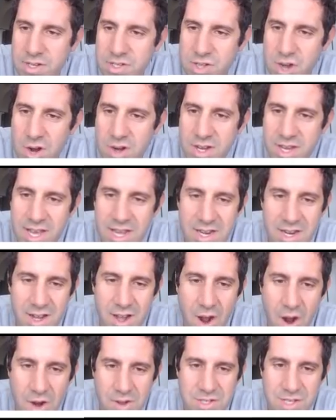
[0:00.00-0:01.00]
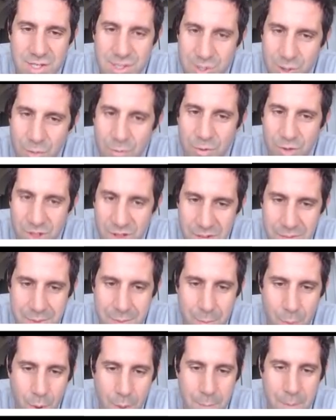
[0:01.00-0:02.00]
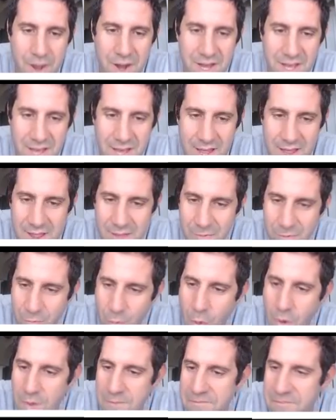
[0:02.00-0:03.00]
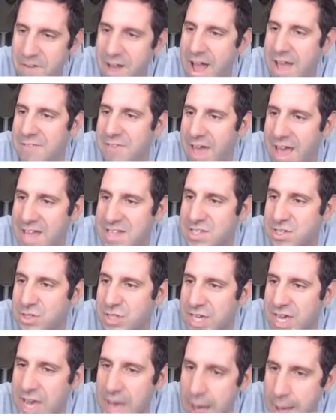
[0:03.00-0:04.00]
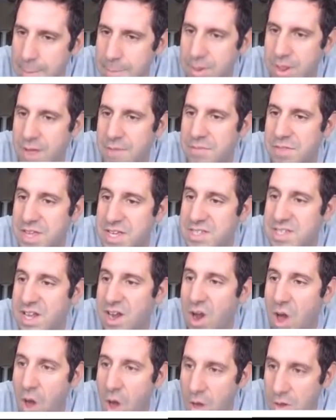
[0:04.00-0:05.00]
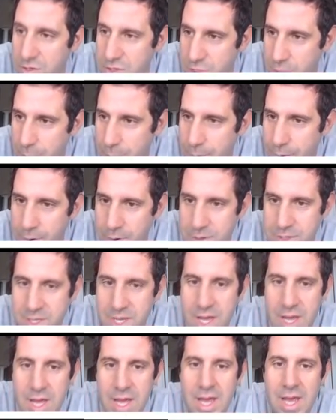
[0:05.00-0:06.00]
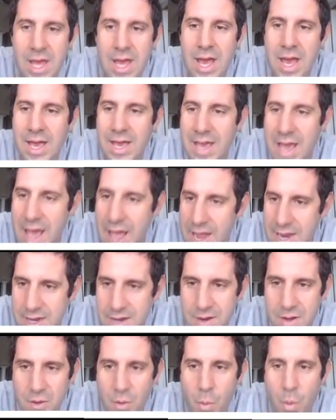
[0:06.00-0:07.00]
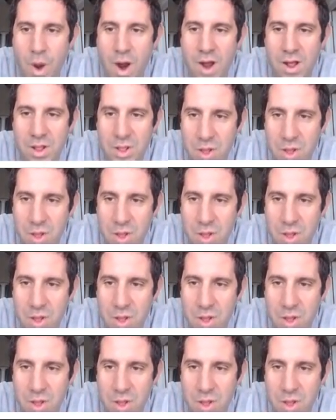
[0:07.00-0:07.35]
we're going to start to get into cars that sold for a little bit more money. The 458s, there's a couple of these that also burnt. Again, where